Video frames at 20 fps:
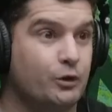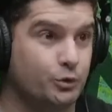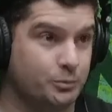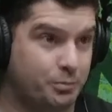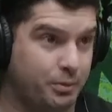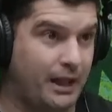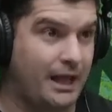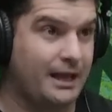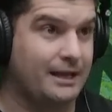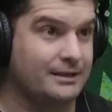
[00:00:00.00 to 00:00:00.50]
good
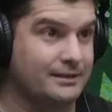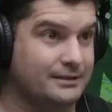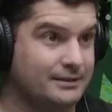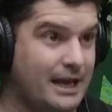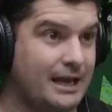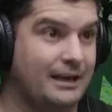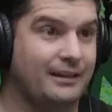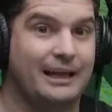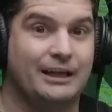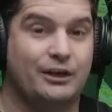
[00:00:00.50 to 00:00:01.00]
players.
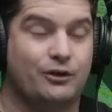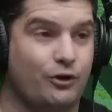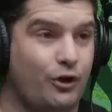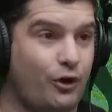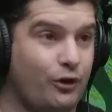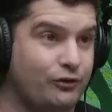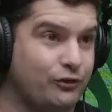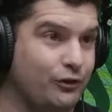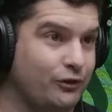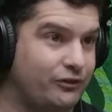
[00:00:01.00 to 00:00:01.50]
Adelaide
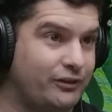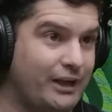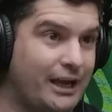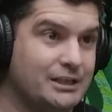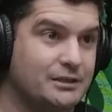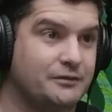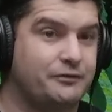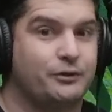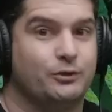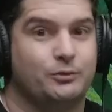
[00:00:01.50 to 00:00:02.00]
Crows lost
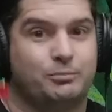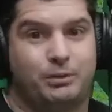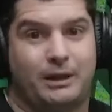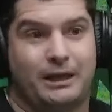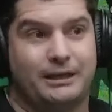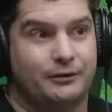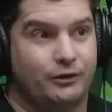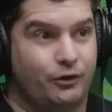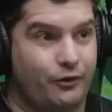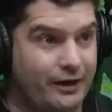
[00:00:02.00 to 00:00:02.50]
Dangerfield,
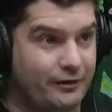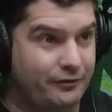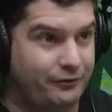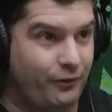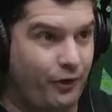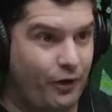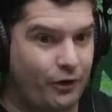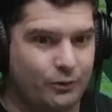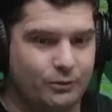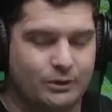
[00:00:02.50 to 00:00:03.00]
played the grand
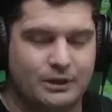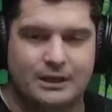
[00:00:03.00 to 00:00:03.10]
final